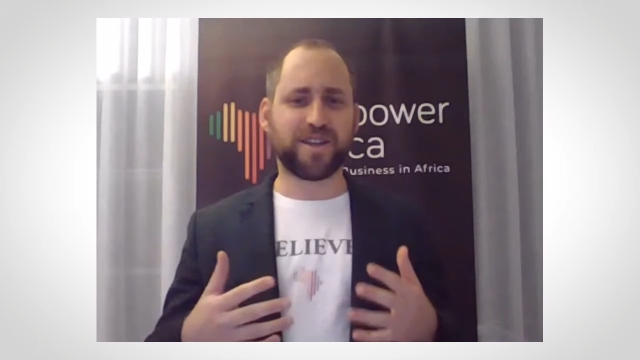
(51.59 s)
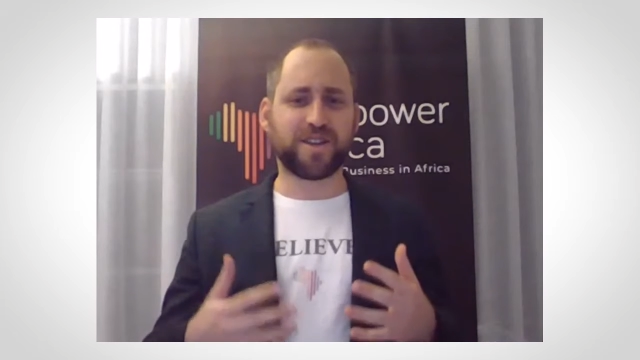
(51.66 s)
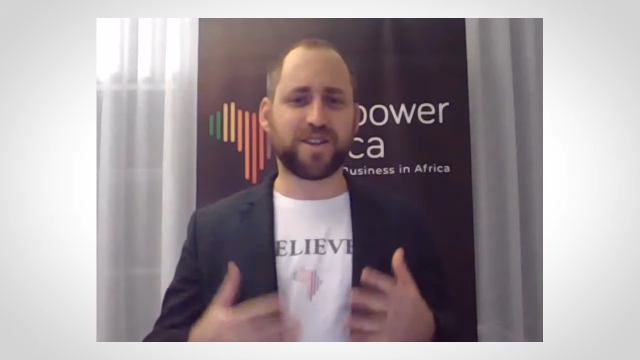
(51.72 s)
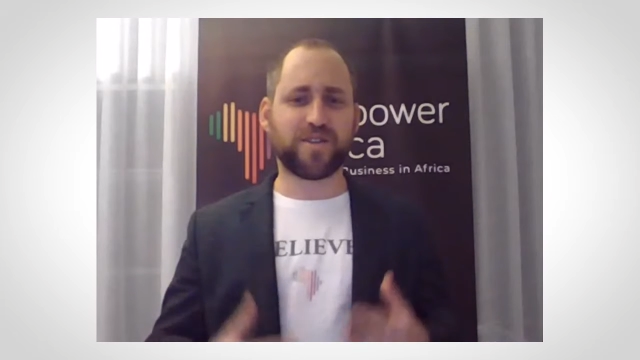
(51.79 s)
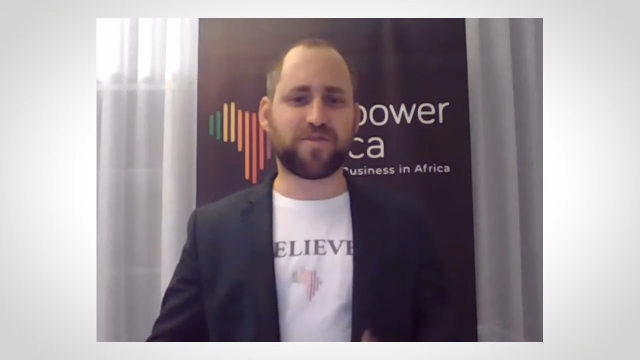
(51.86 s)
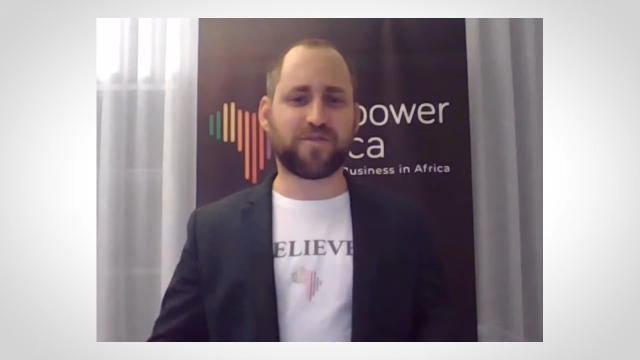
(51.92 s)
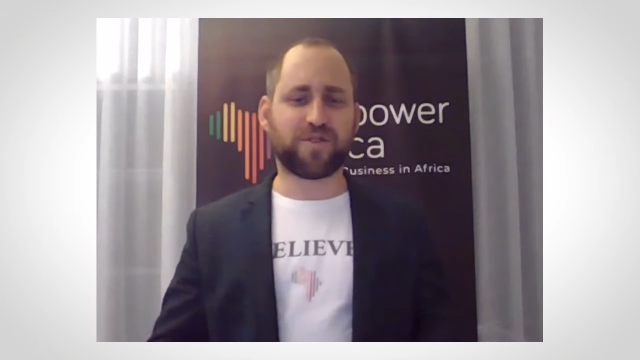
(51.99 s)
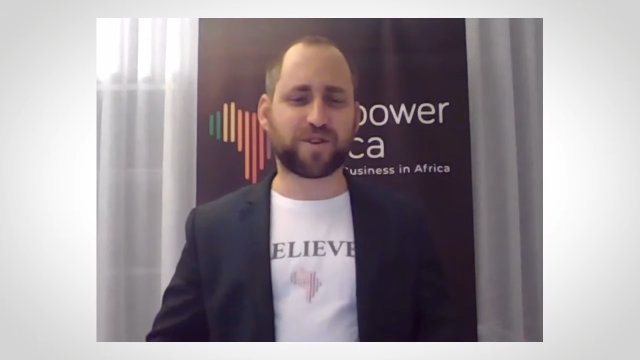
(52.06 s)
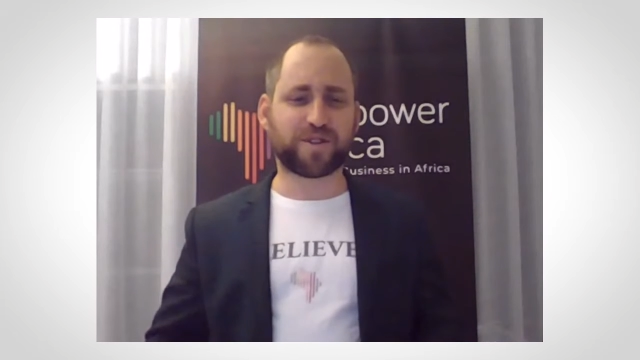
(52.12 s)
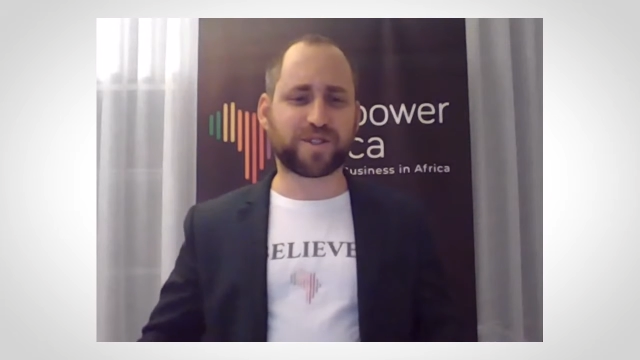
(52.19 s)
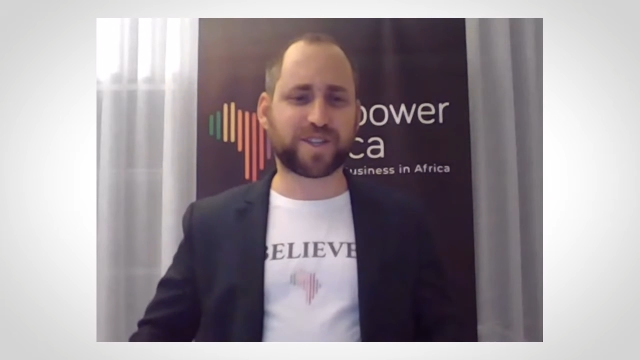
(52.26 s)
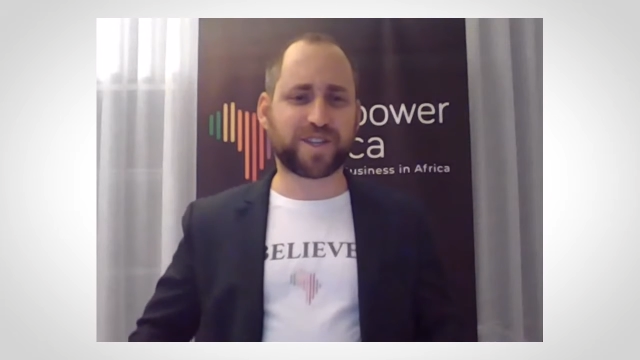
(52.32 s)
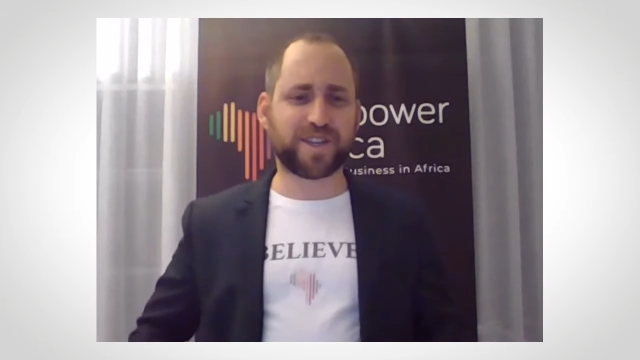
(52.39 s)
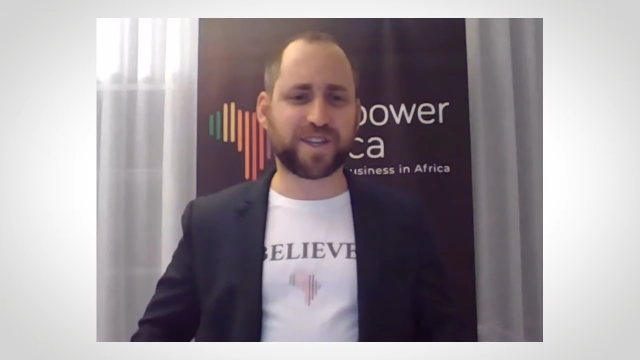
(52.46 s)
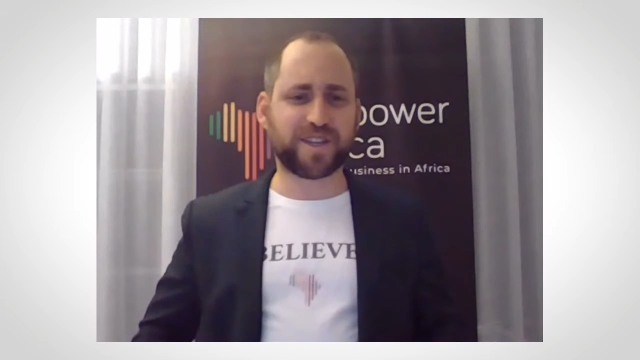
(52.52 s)
the
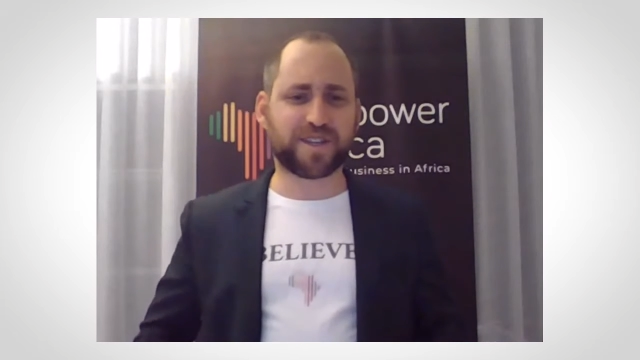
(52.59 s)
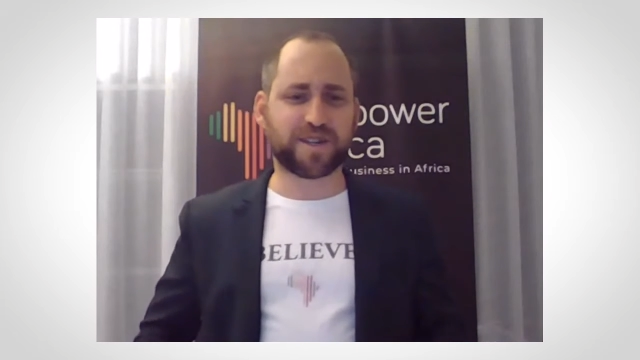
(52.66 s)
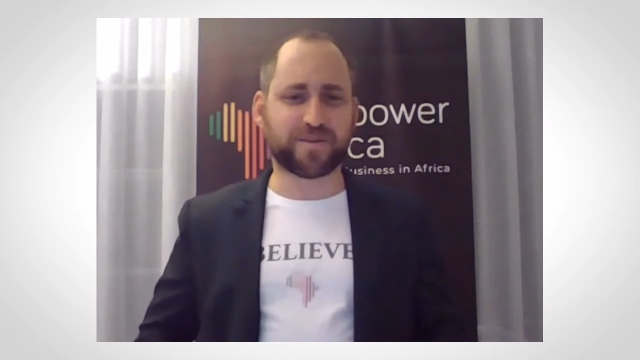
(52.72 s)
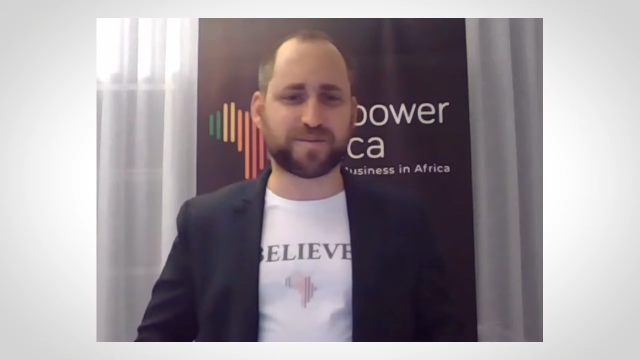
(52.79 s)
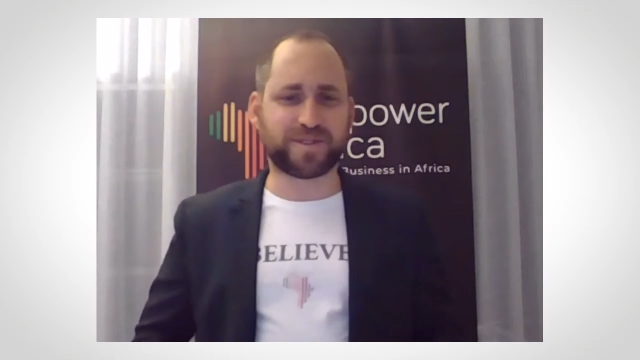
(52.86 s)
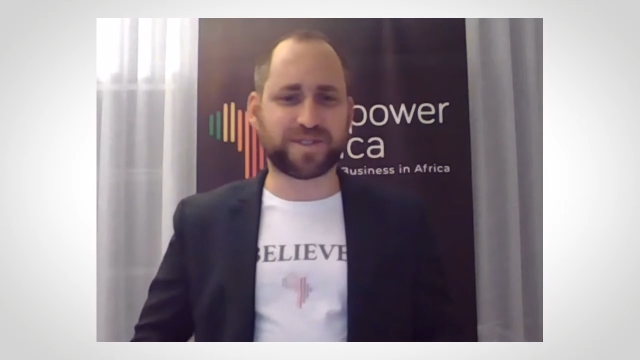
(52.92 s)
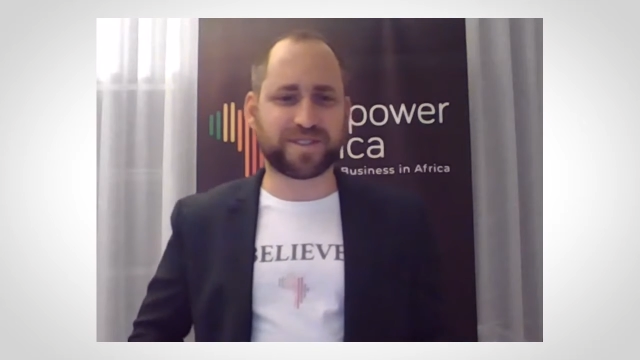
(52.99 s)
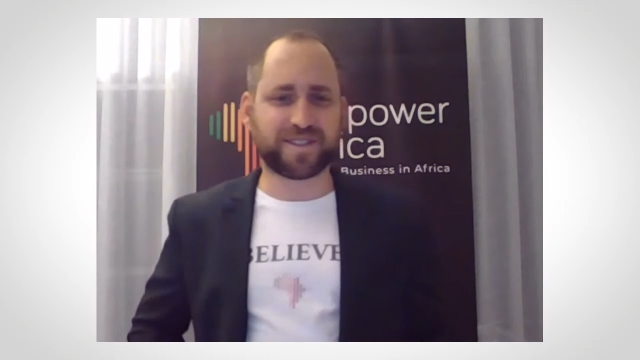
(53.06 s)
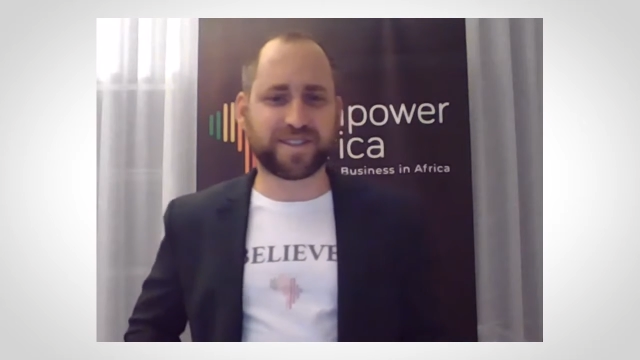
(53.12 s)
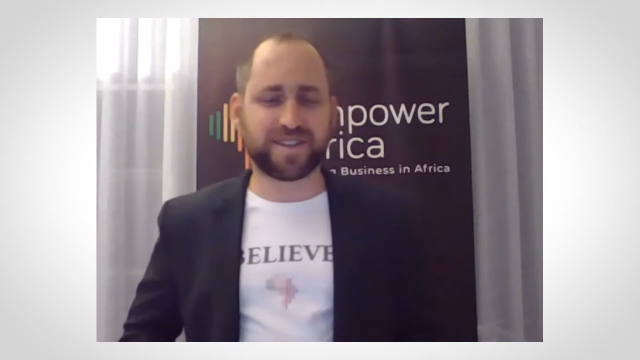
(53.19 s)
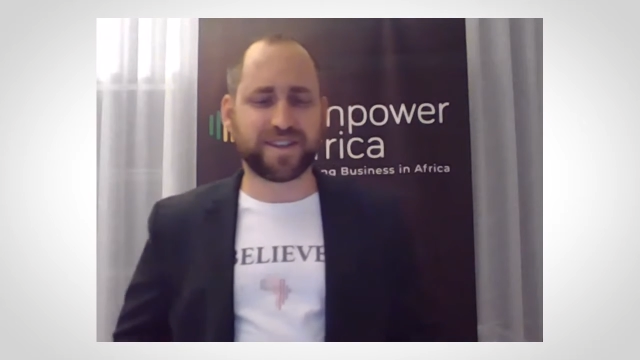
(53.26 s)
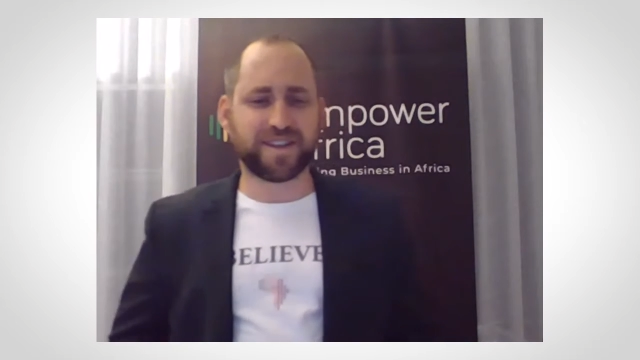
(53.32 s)
first kingdoms